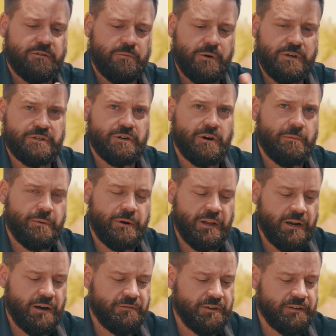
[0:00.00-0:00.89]
resharpen
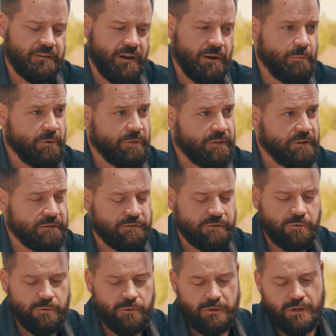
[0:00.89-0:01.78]
it every time with this
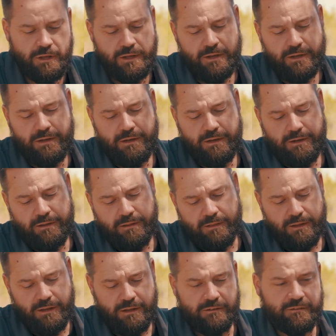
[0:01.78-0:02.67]
tool,
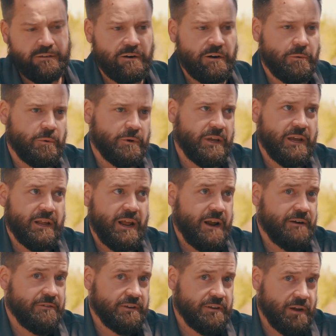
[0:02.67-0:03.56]
the easier it will get
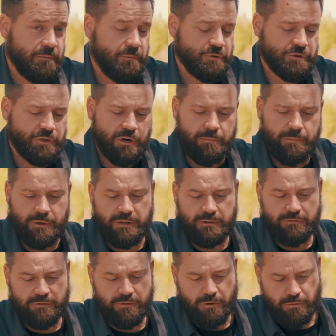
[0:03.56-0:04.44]
every time you sharpen
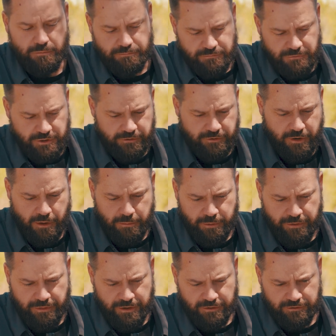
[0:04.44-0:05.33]
it. So just a
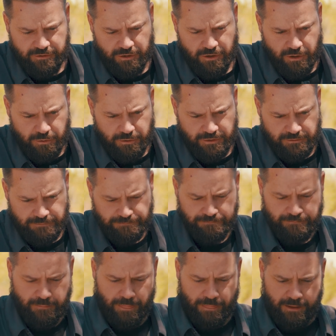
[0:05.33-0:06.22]
couple of things to note.
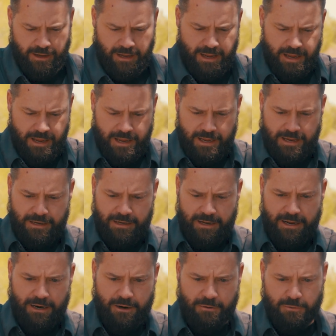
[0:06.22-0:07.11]
And
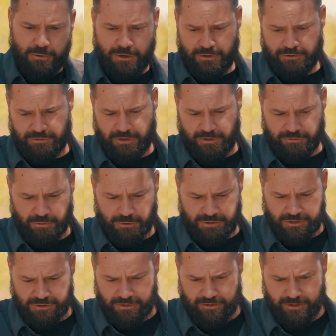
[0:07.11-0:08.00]
now we're gonna start
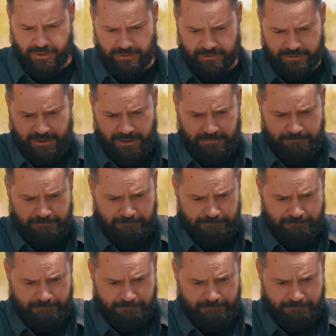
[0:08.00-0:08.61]
switching to the other side.